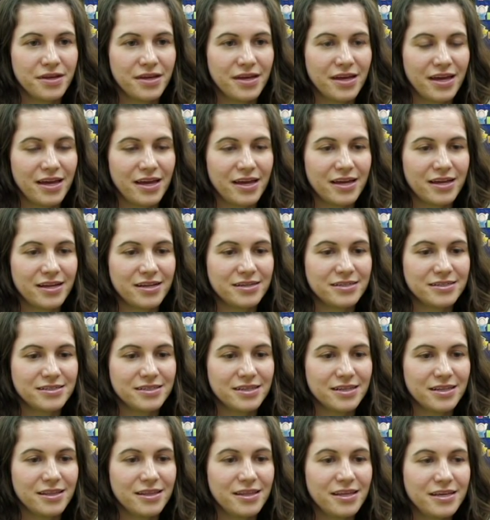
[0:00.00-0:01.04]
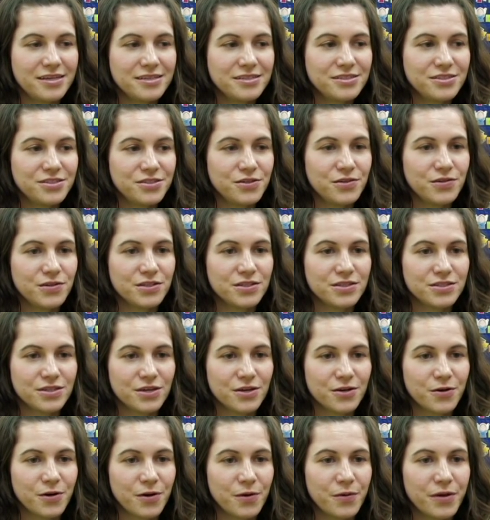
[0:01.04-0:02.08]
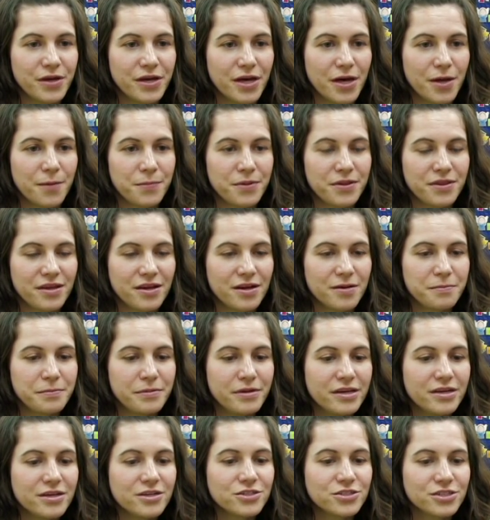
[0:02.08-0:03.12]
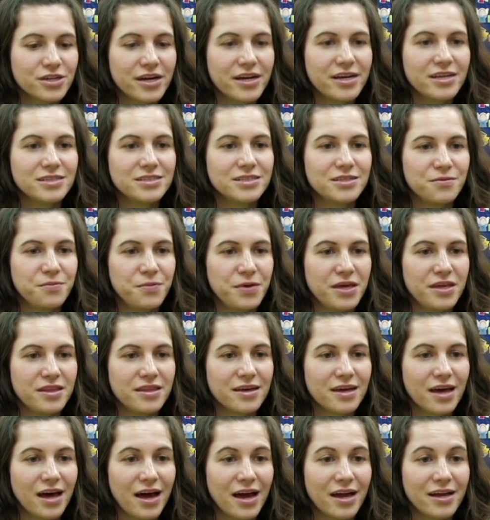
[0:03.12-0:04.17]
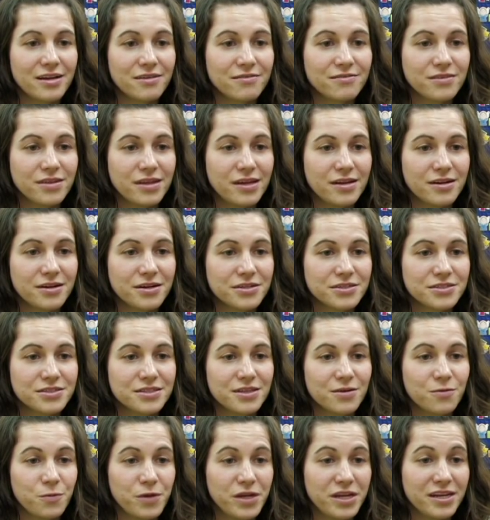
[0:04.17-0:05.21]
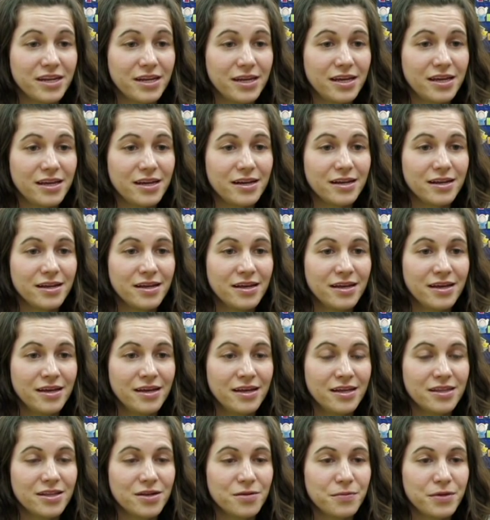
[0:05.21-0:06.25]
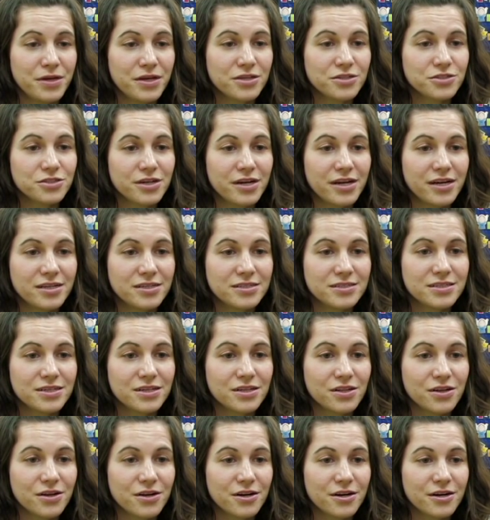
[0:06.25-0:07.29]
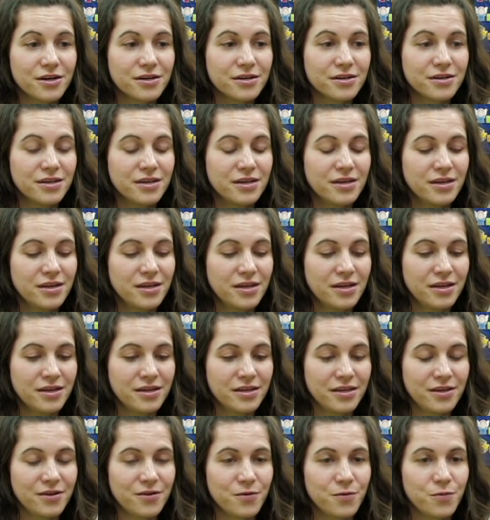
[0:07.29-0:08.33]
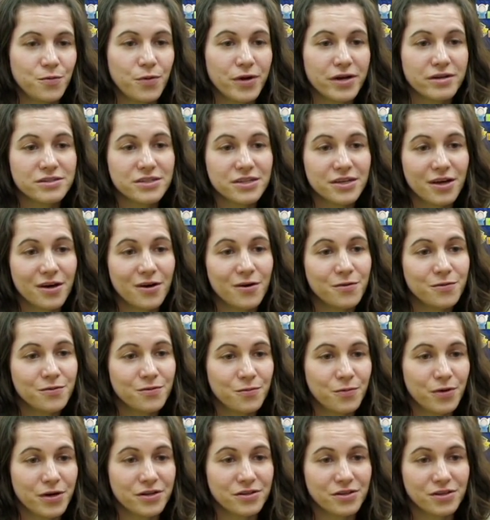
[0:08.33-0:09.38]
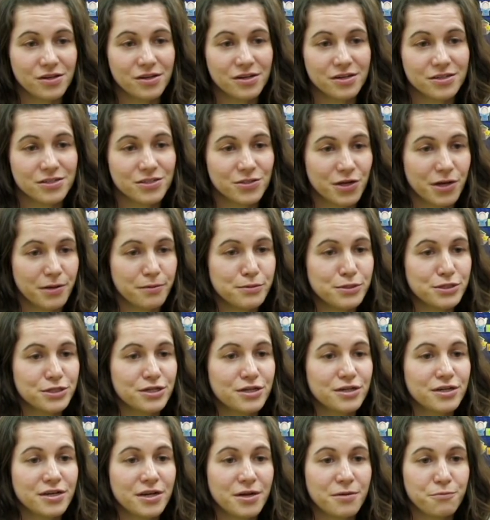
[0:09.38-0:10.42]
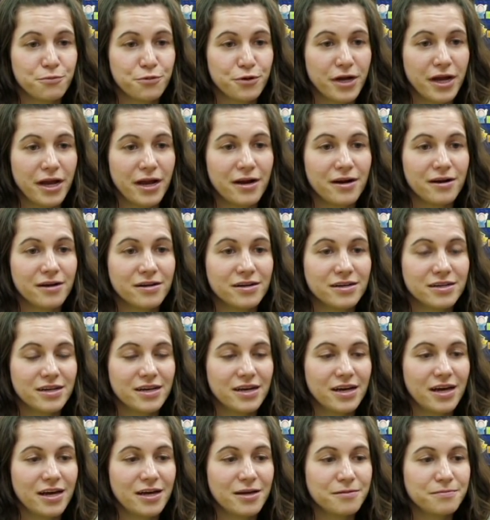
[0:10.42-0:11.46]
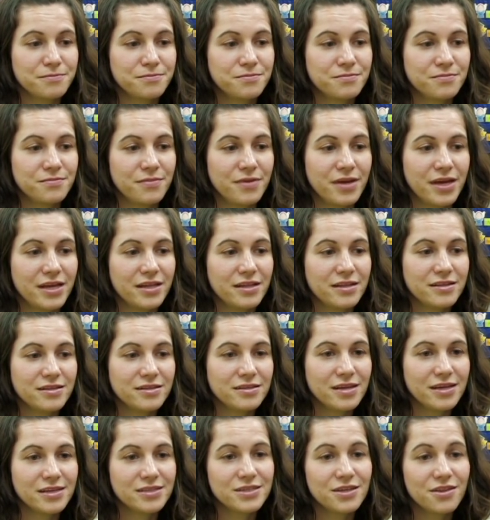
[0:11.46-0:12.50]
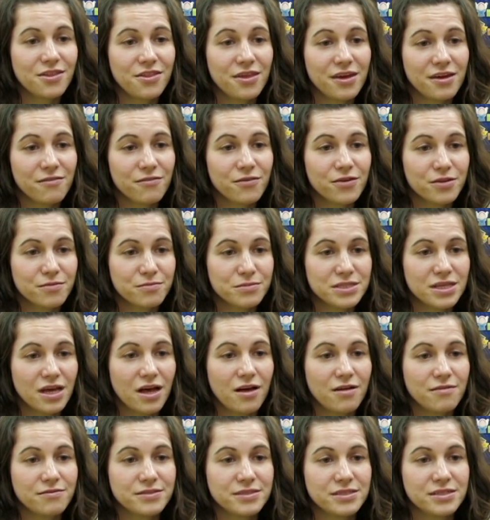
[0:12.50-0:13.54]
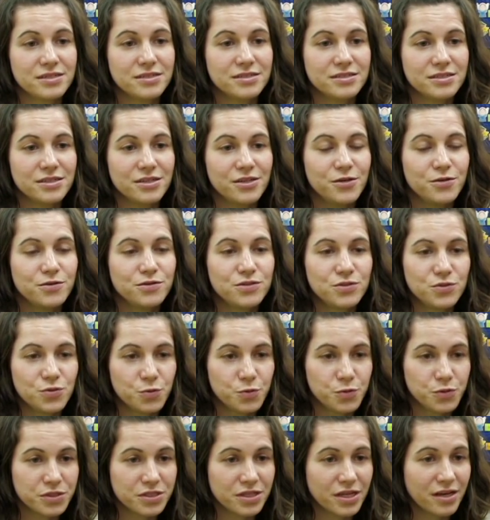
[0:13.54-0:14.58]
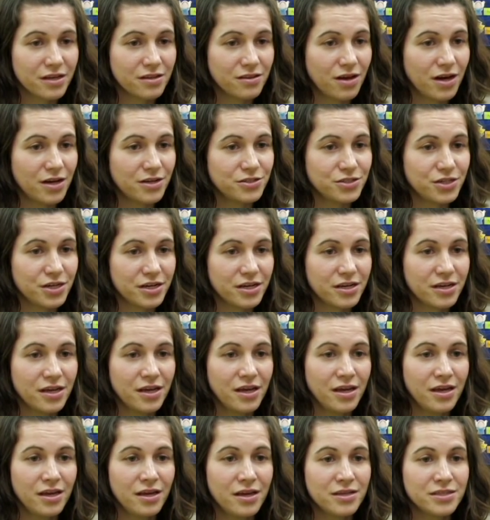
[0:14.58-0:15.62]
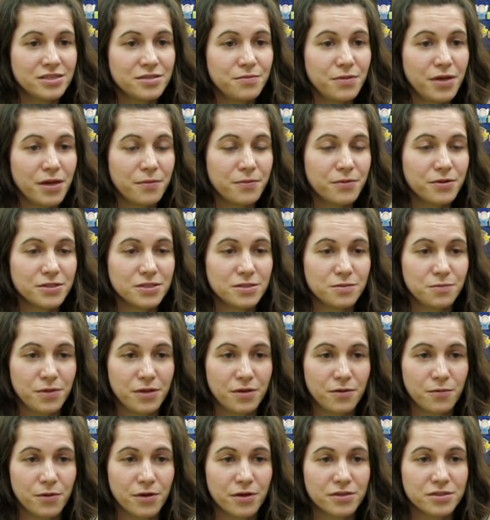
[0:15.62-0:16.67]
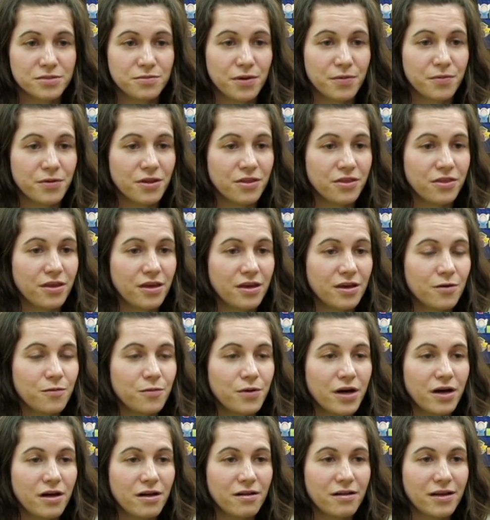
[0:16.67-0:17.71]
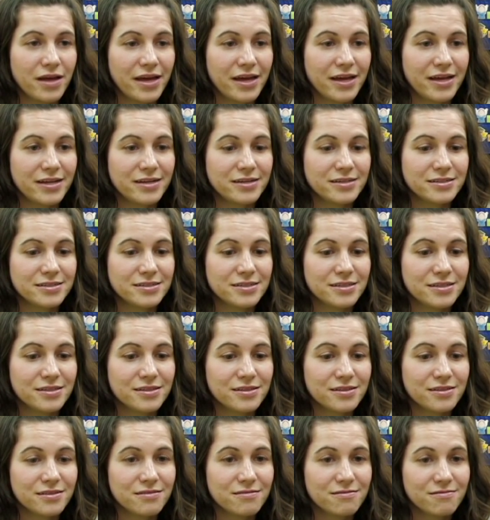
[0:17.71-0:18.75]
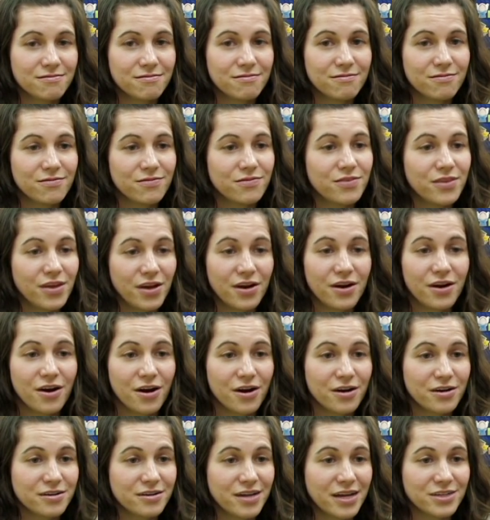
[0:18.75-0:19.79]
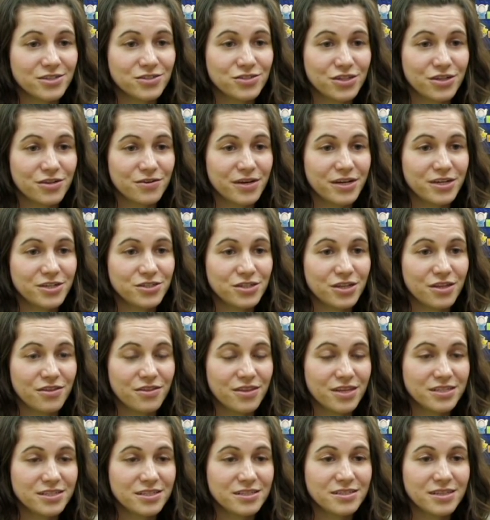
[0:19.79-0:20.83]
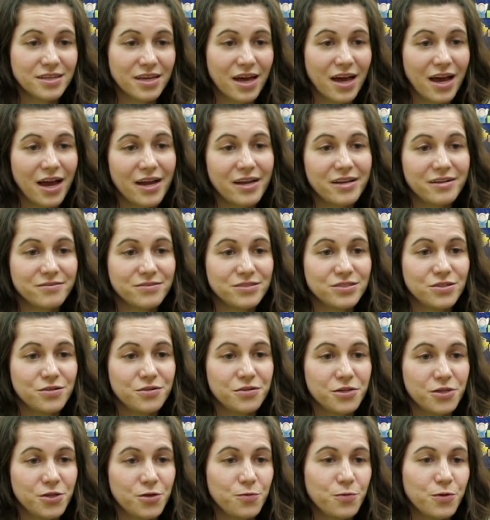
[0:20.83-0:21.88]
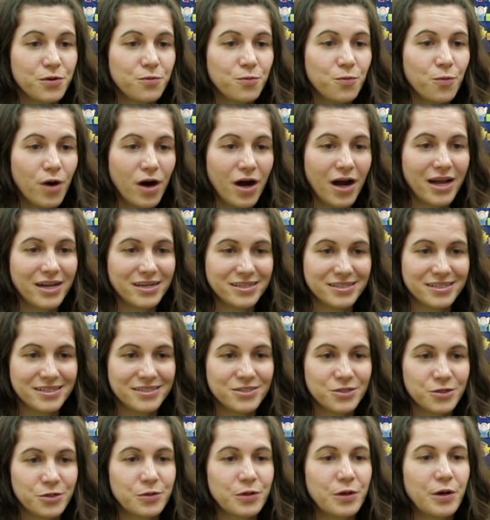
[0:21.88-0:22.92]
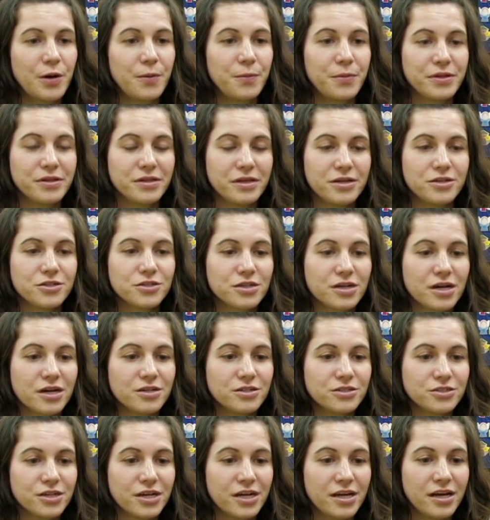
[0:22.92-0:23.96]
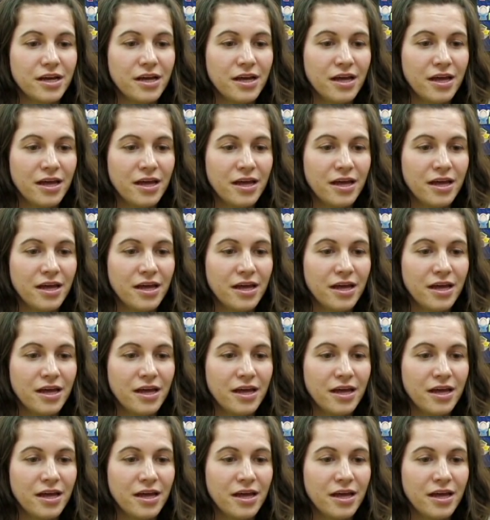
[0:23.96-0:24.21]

And these students are growing up and they are being trained to be the kind of leaders that we need. They're being trained to learn you know, where to go, where to look, scripture and prayer, um, and, and to think for themselves and to use tools like logic, to be able to speak well, to be able to think well. And they're our next generation. This is the kind of student you would want to grow up and lead your country.